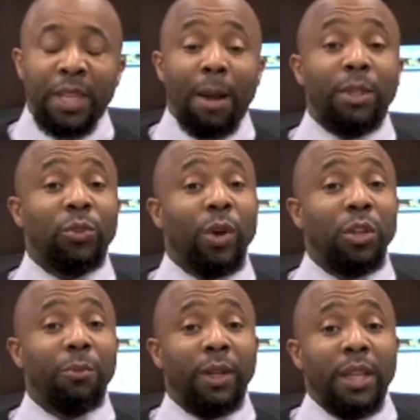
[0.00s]
Now, I'm just
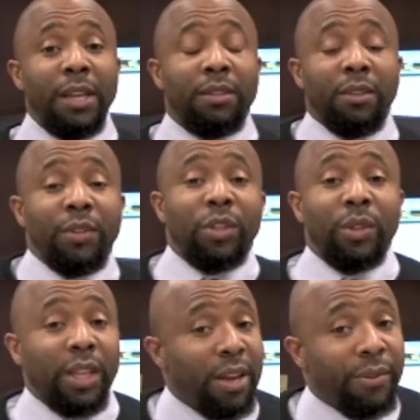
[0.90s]
one who believes that if you
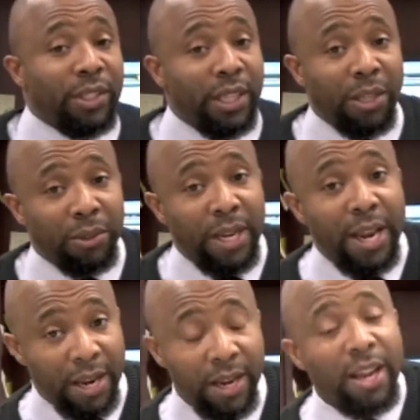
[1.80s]
do that every single
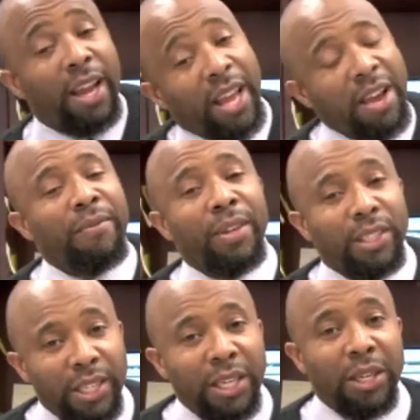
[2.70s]
day,
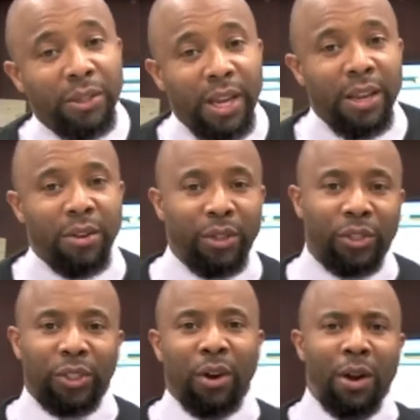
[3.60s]
you're going
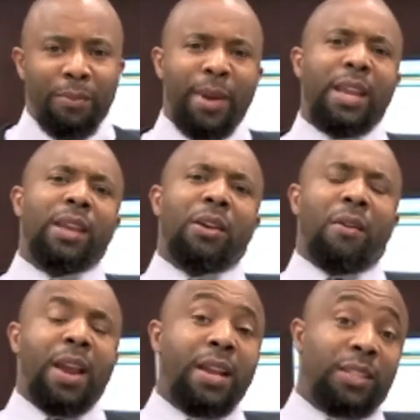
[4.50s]
to start making
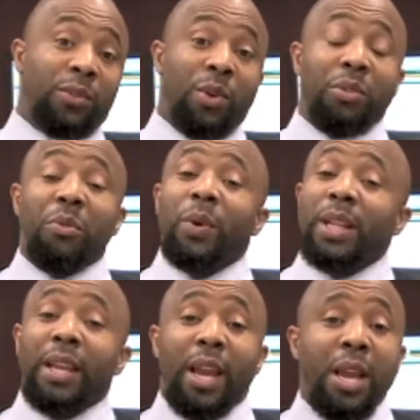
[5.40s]
grades and wondering where
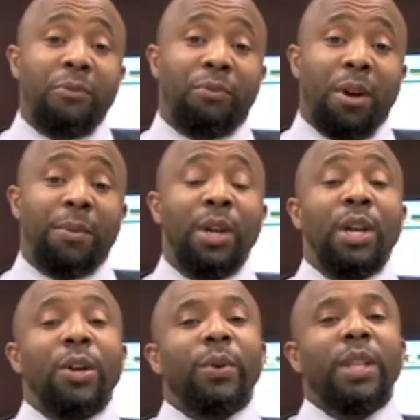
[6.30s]
they came from.
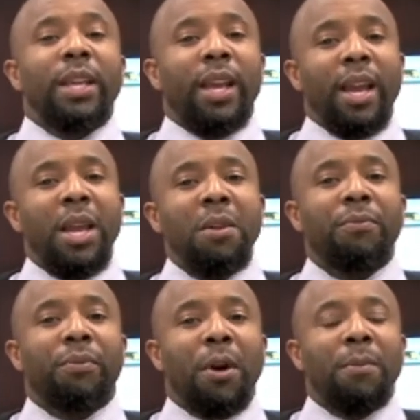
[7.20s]
Well, they came
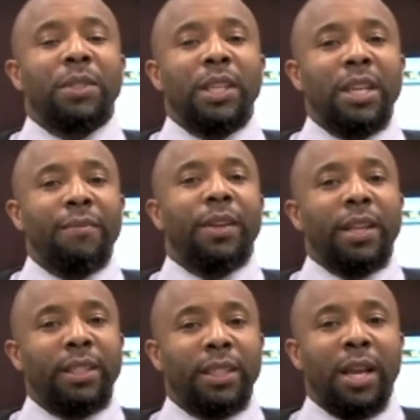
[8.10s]
from
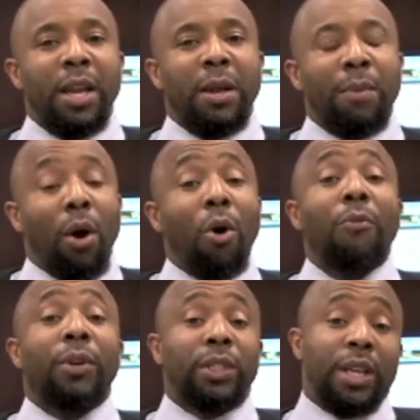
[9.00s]
significant time,
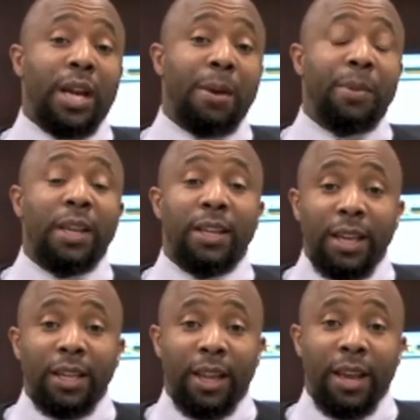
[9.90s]
overtime, being
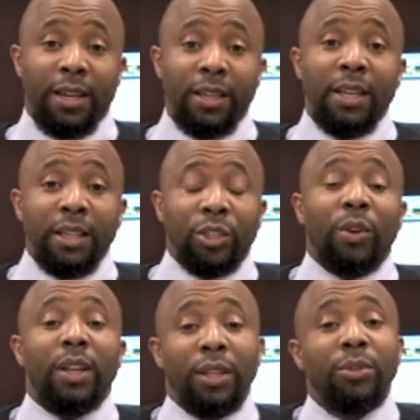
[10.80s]
dedicated to
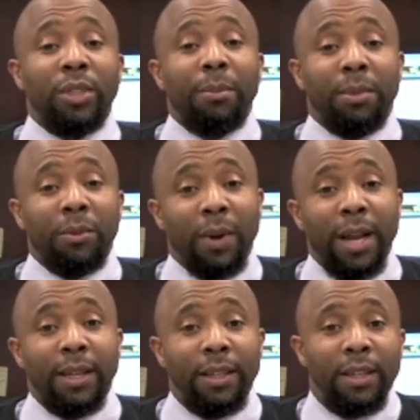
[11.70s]
trying to do something right.